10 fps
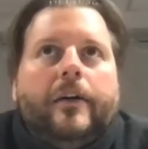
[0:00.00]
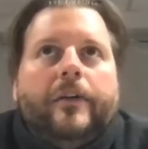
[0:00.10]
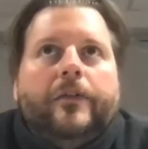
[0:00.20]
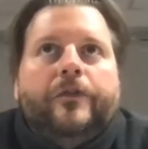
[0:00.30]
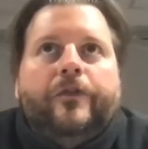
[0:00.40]

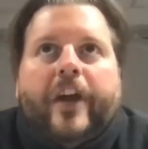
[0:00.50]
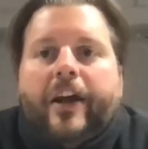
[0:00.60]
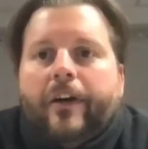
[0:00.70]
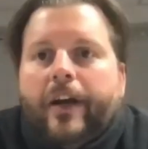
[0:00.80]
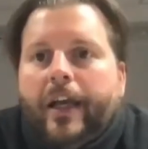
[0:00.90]

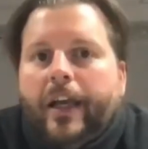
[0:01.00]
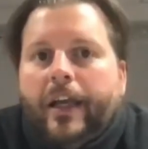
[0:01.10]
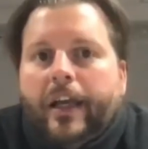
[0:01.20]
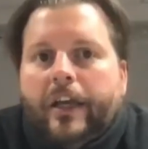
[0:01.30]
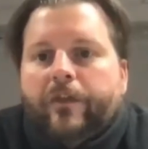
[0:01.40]

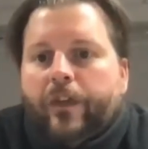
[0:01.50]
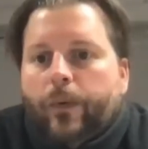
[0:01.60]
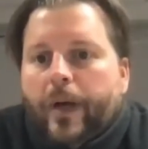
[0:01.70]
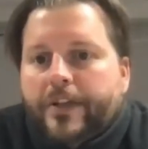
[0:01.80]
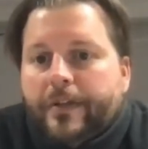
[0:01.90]
very
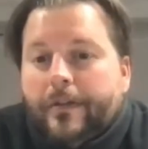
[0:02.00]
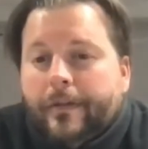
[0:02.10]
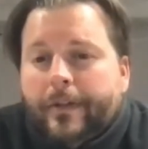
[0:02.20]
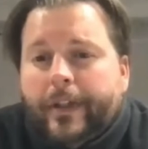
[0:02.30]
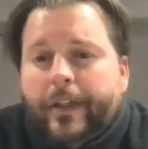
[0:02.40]

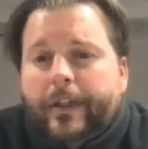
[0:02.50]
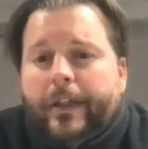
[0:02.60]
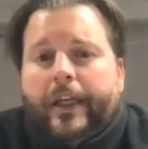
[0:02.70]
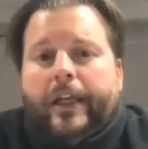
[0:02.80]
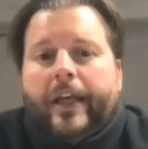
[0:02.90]
influential
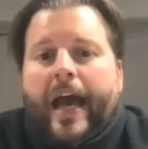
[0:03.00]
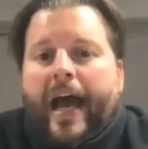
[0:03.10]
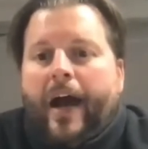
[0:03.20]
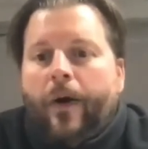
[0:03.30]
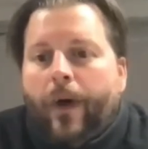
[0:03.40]
in
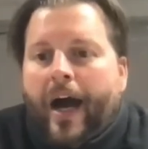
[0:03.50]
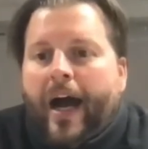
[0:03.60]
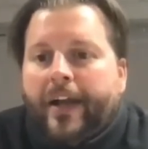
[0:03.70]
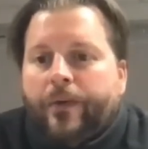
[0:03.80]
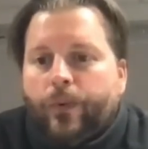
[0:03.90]
how
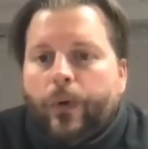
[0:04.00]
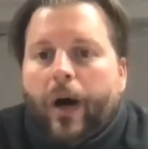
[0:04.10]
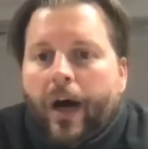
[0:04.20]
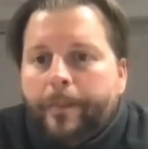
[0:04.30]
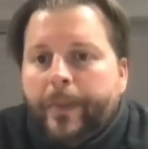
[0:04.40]
I grew
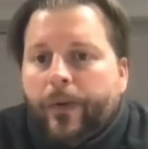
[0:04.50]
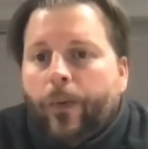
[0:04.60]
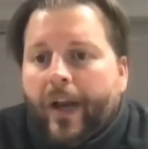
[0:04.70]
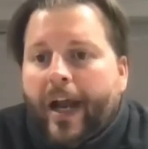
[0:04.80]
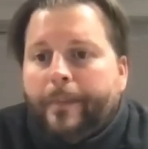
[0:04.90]
up, and
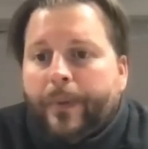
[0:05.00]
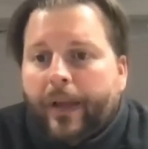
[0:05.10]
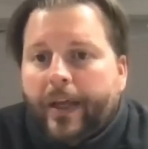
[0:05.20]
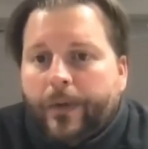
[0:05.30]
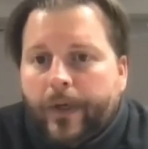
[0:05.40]
what I
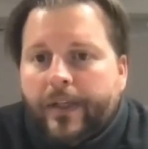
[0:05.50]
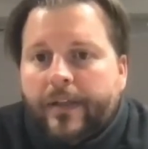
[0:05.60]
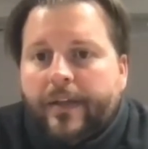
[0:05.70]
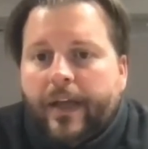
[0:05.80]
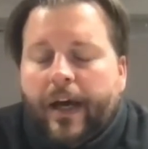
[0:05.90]
played with.
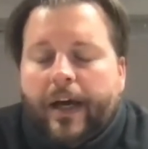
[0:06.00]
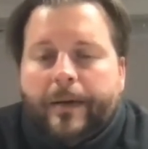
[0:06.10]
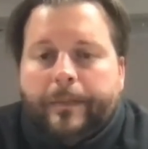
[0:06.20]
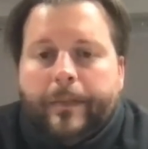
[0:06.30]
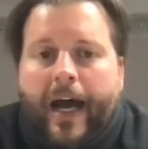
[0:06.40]

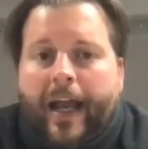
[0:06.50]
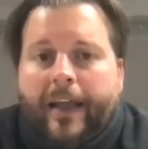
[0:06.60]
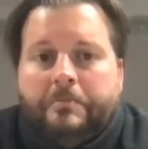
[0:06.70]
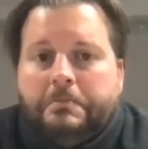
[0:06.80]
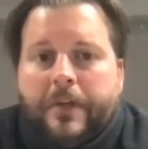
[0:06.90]
Um,
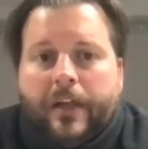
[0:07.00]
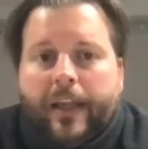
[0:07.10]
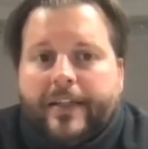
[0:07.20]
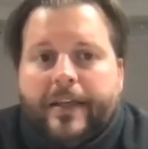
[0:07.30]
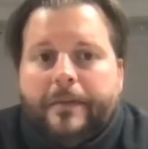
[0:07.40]
I
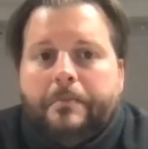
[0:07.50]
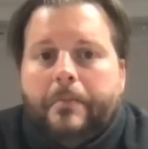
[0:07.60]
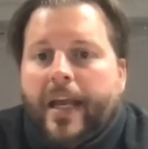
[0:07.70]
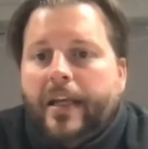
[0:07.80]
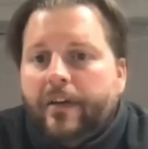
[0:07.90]
collected
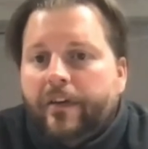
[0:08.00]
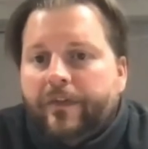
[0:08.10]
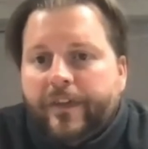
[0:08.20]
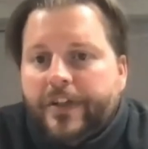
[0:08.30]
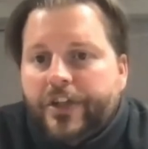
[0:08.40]
many
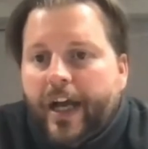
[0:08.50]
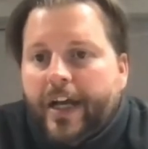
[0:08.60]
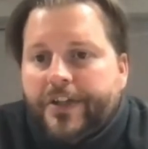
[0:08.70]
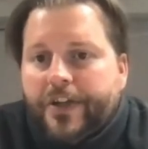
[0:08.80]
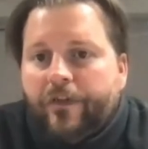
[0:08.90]
of the
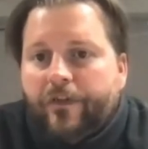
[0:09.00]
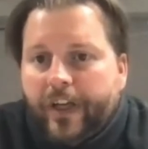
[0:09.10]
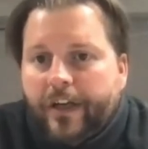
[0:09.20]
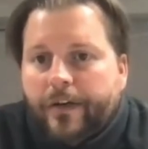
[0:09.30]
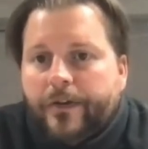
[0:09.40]
G.I. Joe
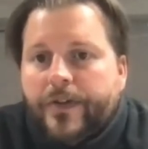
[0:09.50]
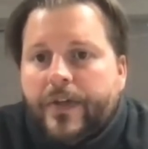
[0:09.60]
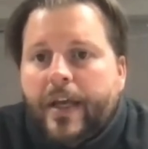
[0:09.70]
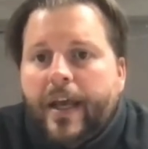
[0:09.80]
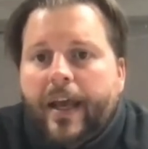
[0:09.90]
figures,
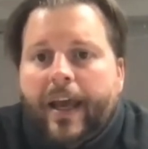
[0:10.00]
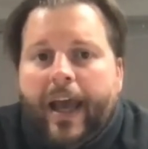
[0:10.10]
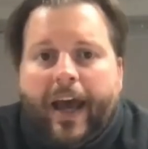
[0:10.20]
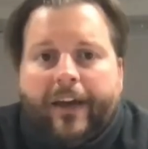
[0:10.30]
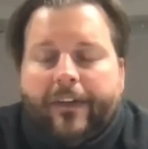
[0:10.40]

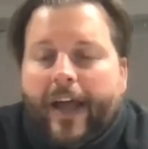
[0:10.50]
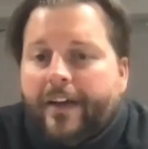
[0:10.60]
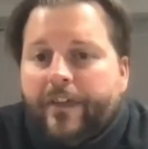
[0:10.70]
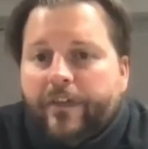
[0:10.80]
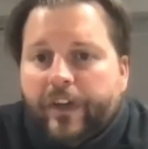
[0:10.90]
had a
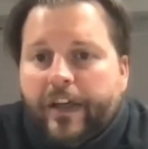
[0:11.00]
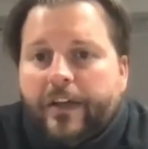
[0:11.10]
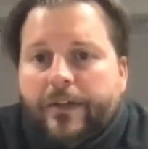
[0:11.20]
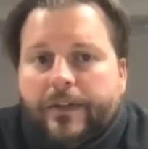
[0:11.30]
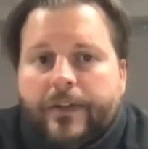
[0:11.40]
lot of the
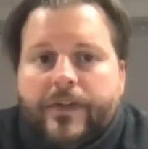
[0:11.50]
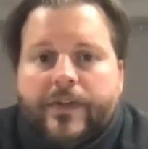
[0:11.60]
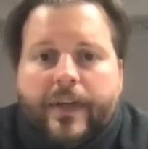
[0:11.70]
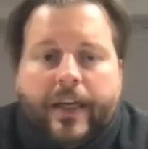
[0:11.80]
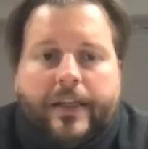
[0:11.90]

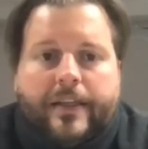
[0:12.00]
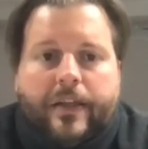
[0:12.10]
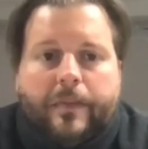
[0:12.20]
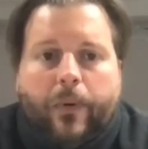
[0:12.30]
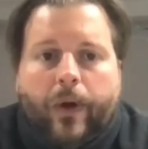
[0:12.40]
vehicles, and to
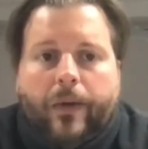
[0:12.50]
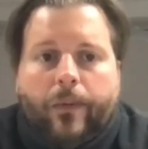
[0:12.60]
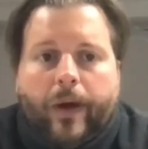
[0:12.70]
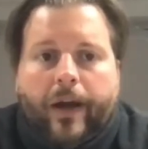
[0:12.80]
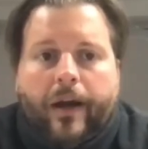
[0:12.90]
the point
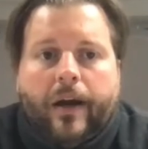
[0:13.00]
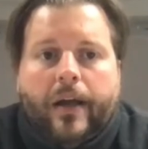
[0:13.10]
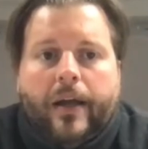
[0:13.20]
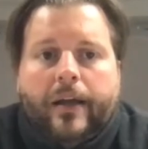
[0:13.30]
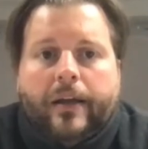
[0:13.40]
where,
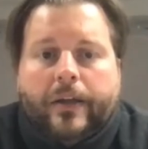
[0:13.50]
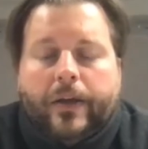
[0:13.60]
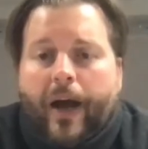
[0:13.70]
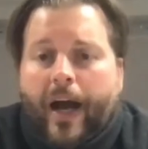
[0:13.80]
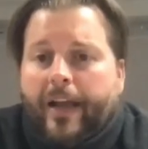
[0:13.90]
you
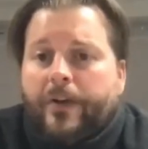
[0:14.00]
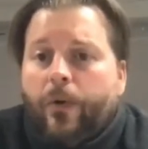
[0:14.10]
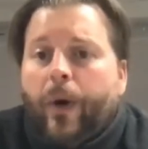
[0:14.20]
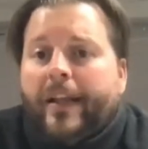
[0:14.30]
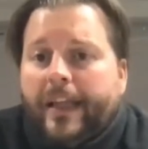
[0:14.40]
know, I had
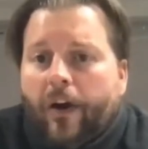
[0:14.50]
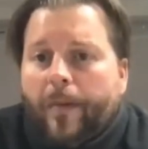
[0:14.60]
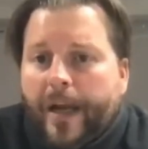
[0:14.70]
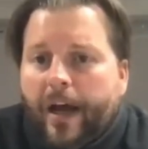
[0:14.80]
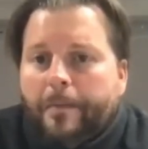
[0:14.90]
quite the
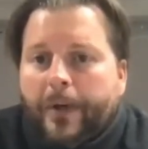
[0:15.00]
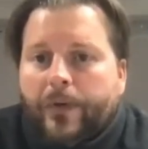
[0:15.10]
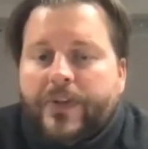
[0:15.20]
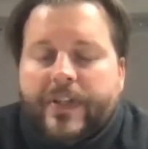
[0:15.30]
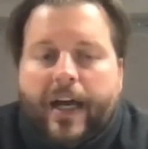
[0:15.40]
army on
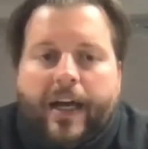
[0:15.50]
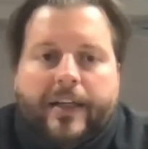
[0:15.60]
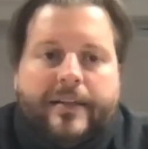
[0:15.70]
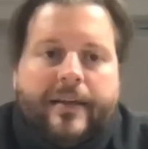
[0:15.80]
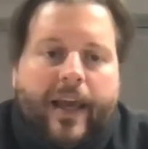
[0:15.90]
both
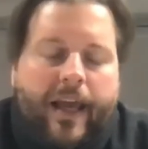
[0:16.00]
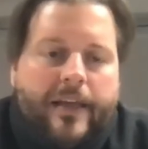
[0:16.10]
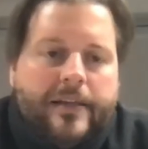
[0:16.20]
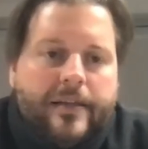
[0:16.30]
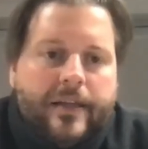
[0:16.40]
sides.
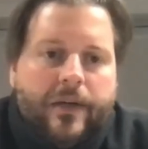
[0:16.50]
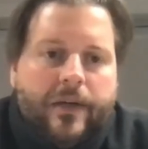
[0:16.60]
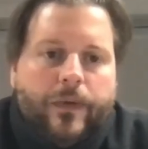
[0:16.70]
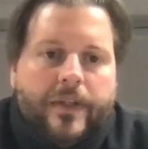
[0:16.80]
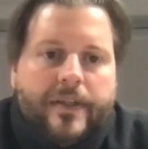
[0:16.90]
And it
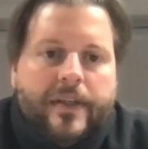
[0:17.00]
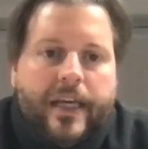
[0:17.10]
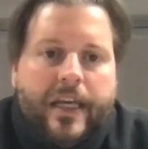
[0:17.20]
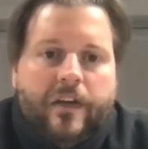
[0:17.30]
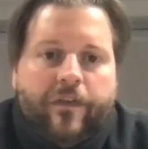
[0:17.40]
was
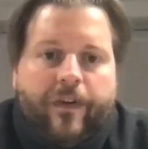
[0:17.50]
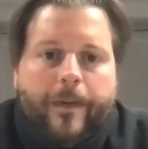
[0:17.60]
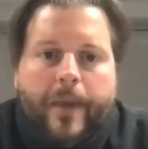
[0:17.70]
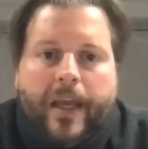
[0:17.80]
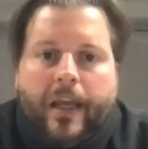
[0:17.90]
neat
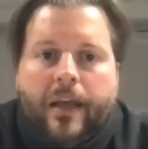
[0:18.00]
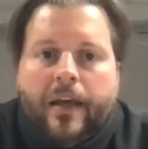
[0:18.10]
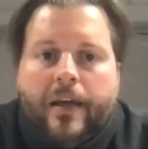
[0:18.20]
for me